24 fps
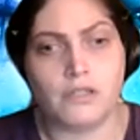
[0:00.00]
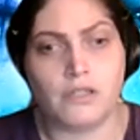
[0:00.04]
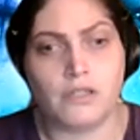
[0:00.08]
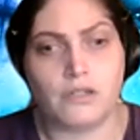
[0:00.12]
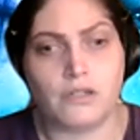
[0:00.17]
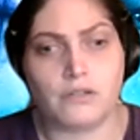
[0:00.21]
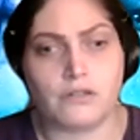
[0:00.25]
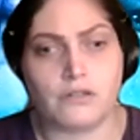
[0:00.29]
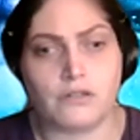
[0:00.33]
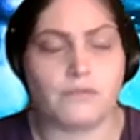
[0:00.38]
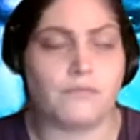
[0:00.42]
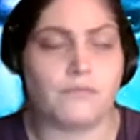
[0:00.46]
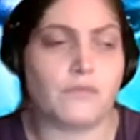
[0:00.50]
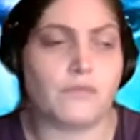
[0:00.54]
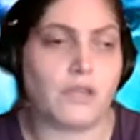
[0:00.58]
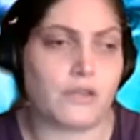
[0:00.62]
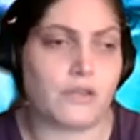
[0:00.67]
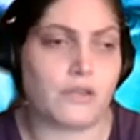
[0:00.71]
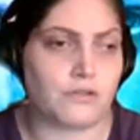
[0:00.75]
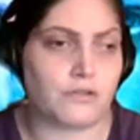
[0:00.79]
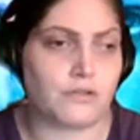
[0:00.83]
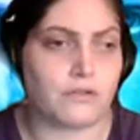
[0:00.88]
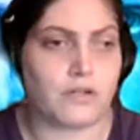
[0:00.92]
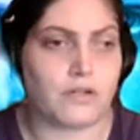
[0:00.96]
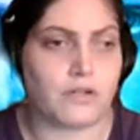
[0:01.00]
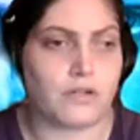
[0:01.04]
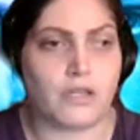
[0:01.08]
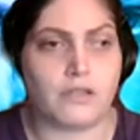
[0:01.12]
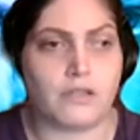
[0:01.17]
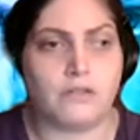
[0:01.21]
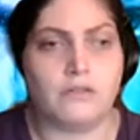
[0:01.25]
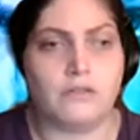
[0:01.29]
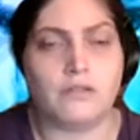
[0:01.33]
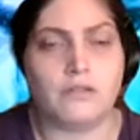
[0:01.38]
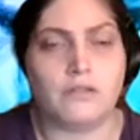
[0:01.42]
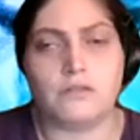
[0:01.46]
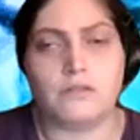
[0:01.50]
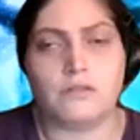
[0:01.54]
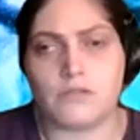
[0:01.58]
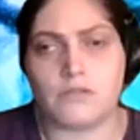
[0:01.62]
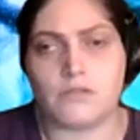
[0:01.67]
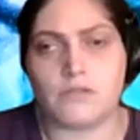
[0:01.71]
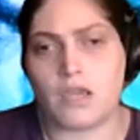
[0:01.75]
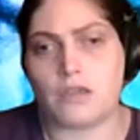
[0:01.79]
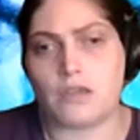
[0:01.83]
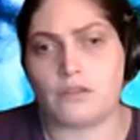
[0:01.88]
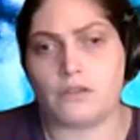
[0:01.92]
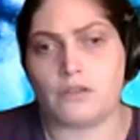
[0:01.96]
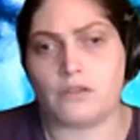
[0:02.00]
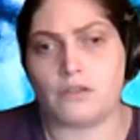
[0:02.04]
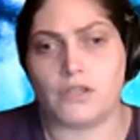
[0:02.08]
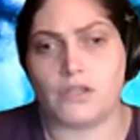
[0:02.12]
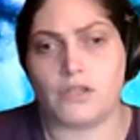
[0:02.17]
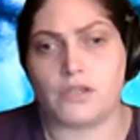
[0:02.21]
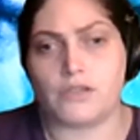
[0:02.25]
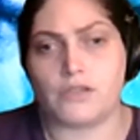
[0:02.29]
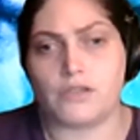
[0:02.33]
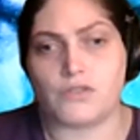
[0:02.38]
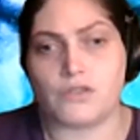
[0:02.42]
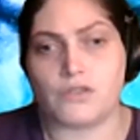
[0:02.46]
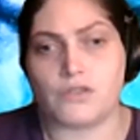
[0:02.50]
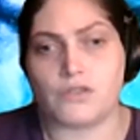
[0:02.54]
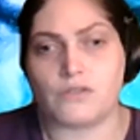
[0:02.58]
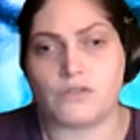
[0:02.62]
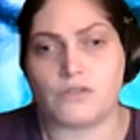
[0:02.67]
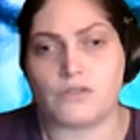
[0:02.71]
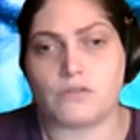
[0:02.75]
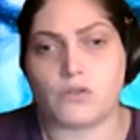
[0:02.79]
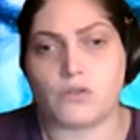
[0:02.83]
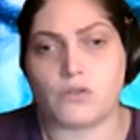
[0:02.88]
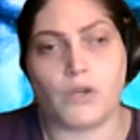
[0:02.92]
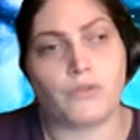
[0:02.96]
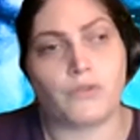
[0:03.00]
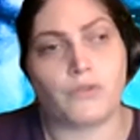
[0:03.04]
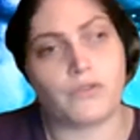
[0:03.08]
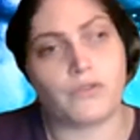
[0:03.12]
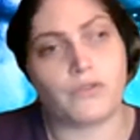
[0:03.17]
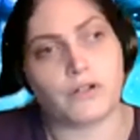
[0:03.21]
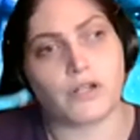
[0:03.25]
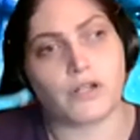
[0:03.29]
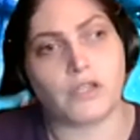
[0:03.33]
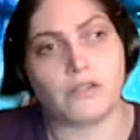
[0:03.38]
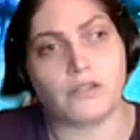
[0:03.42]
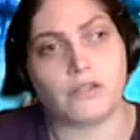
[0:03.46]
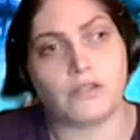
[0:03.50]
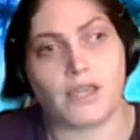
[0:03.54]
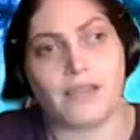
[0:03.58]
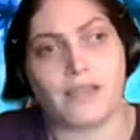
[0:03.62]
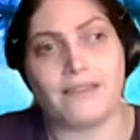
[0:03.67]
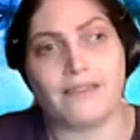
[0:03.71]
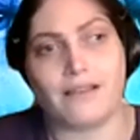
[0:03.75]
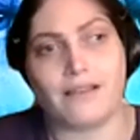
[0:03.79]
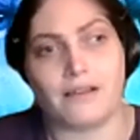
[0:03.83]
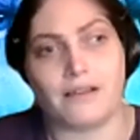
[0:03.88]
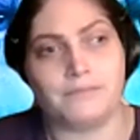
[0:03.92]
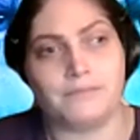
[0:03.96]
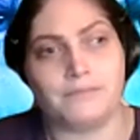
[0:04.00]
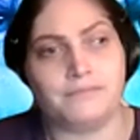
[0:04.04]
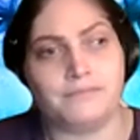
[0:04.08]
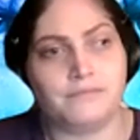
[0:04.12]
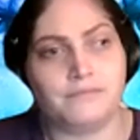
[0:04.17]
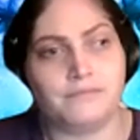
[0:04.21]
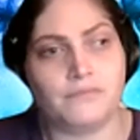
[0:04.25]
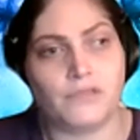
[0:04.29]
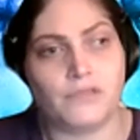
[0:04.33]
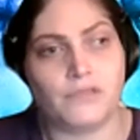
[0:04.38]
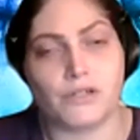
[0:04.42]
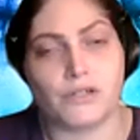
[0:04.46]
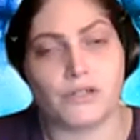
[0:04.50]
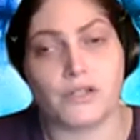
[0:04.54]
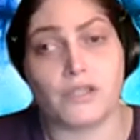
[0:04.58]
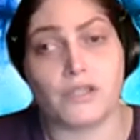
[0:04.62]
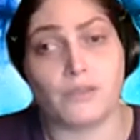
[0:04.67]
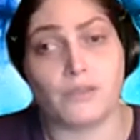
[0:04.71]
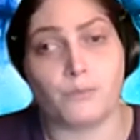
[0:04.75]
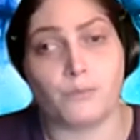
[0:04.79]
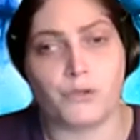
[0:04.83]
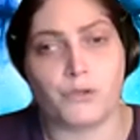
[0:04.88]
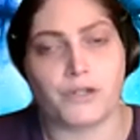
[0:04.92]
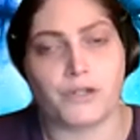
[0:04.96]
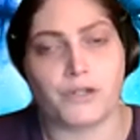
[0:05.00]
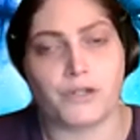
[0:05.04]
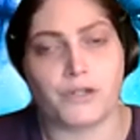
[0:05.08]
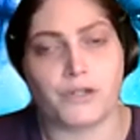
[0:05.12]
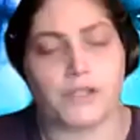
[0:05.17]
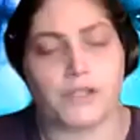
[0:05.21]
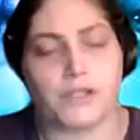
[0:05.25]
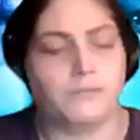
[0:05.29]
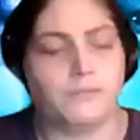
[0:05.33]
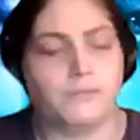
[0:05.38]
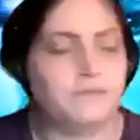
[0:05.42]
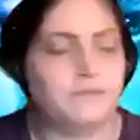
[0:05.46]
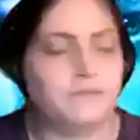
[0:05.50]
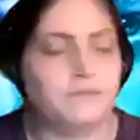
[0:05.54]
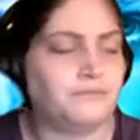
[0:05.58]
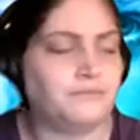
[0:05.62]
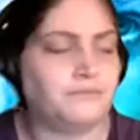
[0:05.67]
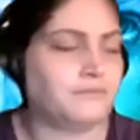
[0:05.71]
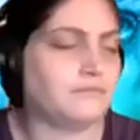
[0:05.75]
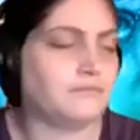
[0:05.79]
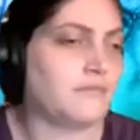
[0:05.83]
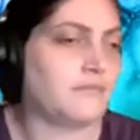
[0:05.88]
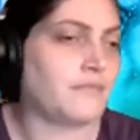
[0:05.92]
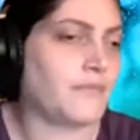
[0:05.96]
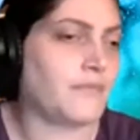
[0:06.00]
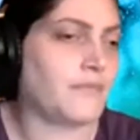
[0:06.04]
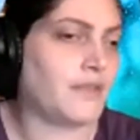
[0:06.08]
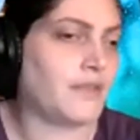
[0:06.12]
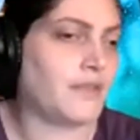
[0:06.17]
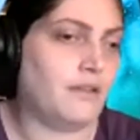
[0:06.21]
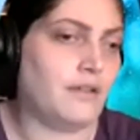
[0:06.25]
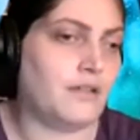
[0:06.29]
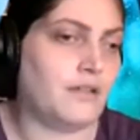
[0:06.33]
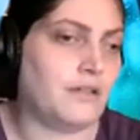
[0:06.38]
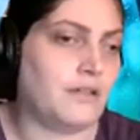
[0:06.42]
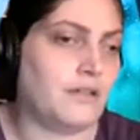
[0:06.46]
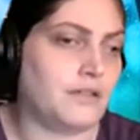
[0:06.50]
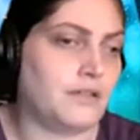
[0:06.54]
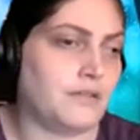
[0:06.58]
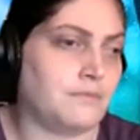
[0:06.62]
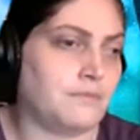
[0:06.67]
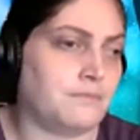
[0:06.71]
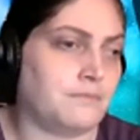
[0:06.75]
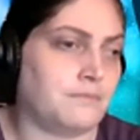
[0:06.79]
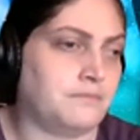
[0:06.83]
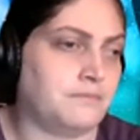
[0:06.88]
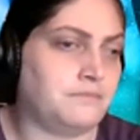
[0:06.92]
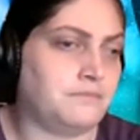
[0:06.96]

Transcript: or yesterday, technically, because it's 12:30 at night or in the morning. Um,